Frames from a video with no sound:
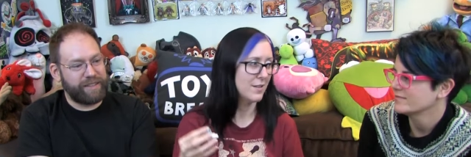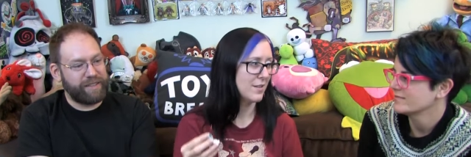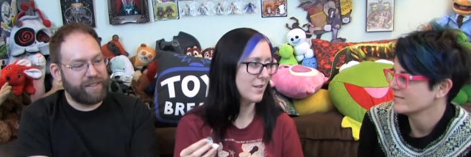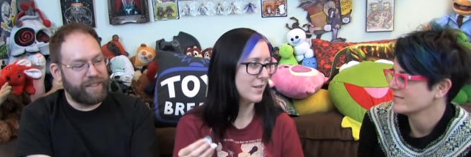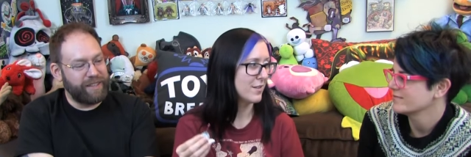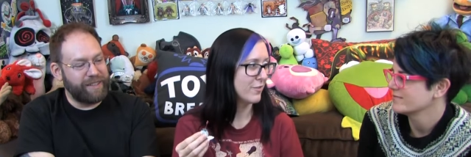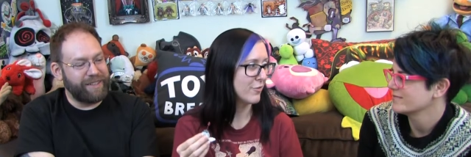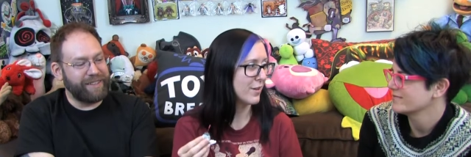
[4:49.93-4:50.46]

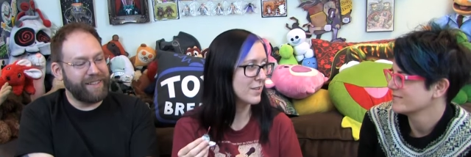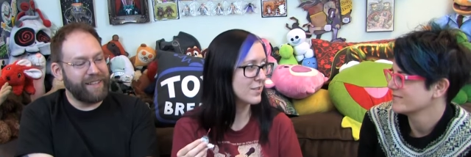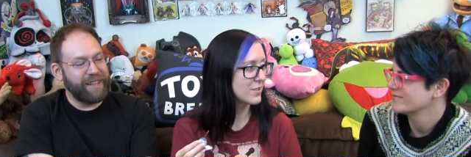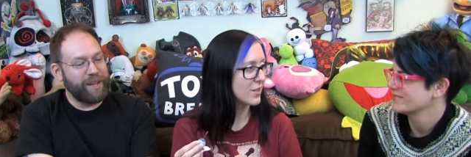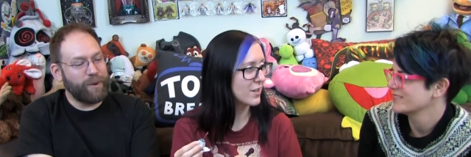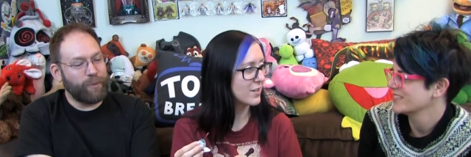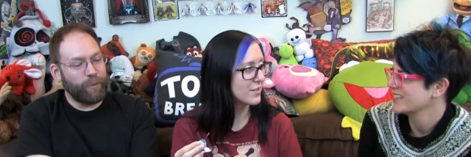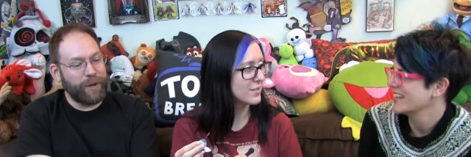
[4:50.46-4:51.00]

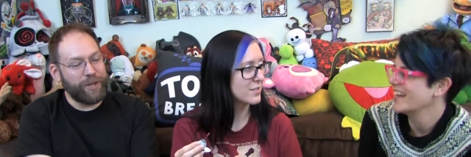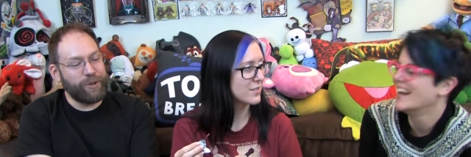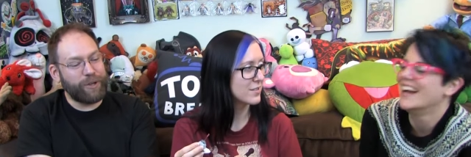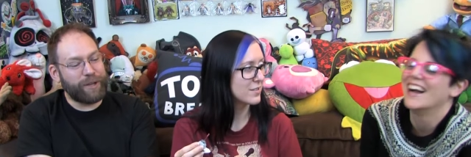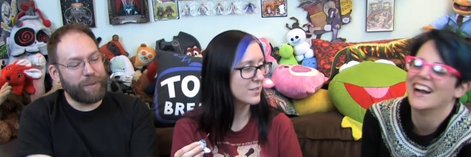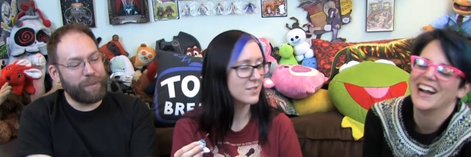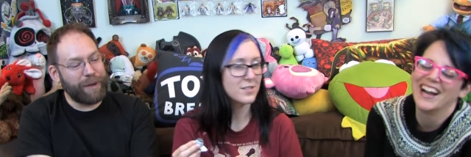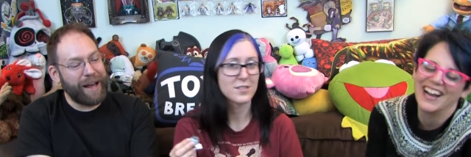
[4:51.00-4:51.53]
Speaker 1: Friendstar. when you
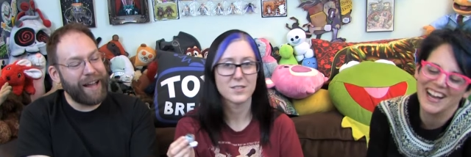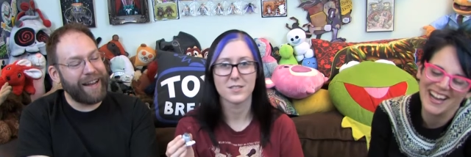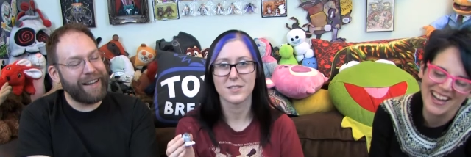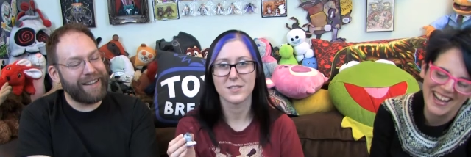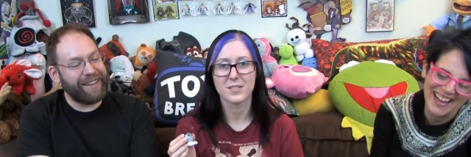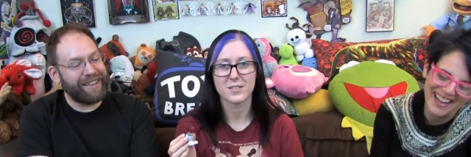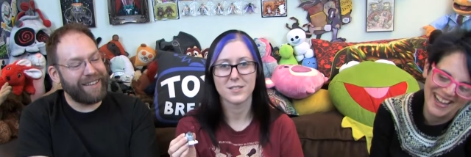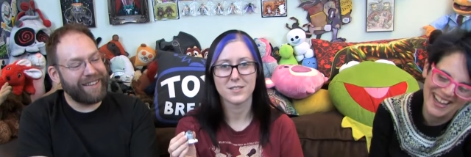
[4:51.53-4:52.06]

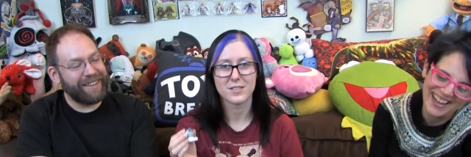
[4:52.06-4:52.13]
combine